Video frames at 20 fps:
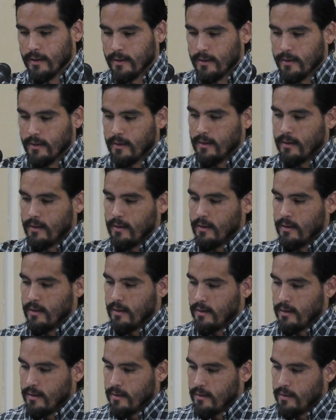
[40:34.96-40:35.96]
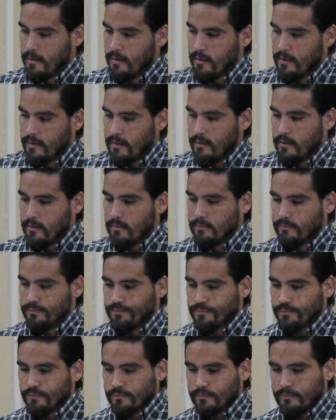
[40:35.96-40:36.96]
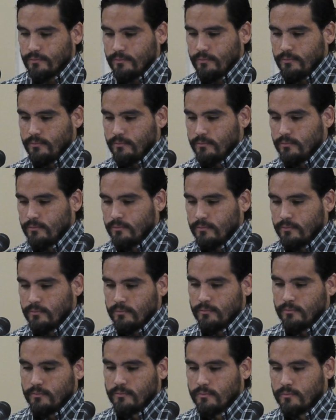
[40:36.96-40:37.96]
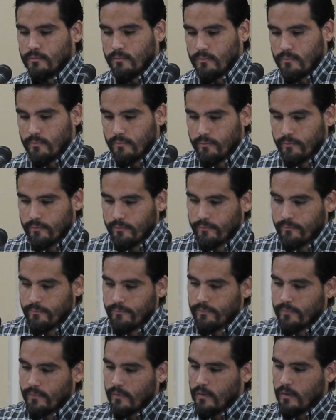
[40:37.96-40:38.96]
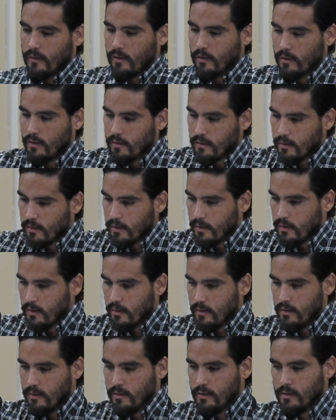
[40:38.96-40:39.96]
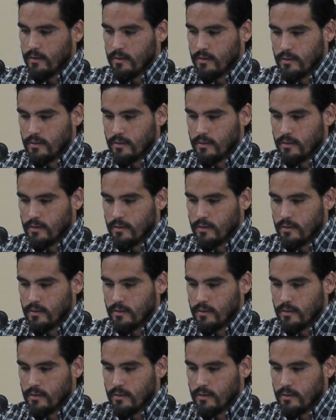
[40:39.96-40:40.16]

Nothing is said.